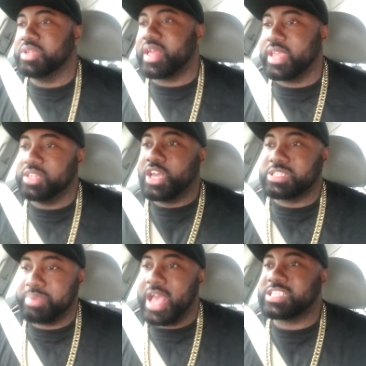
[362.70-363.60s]
like he
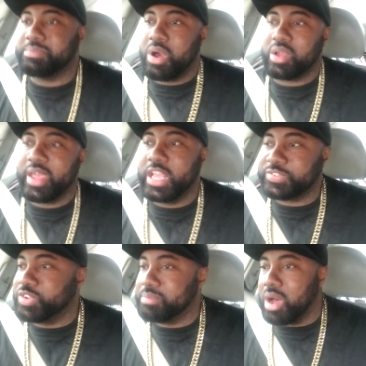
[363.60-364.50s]
does basketball games,
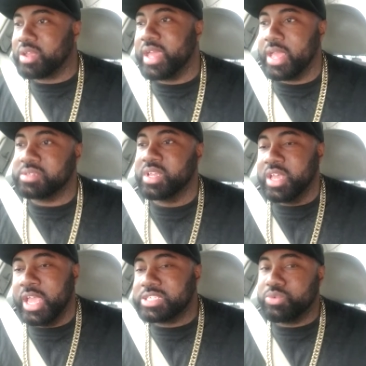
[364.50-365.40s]
football games.
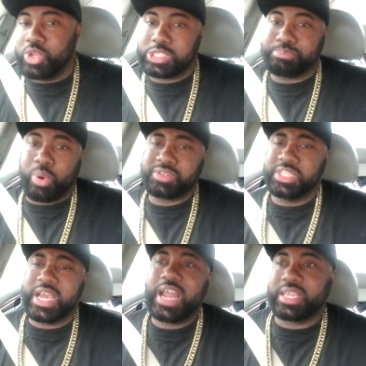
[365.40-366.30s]
He's a real
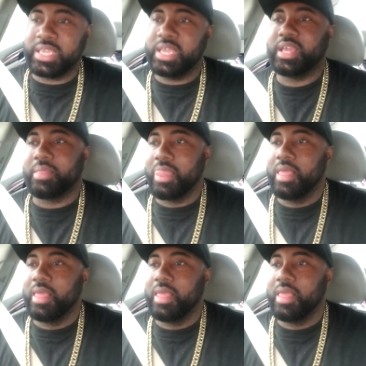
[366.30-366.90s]
sportsy kind of kid.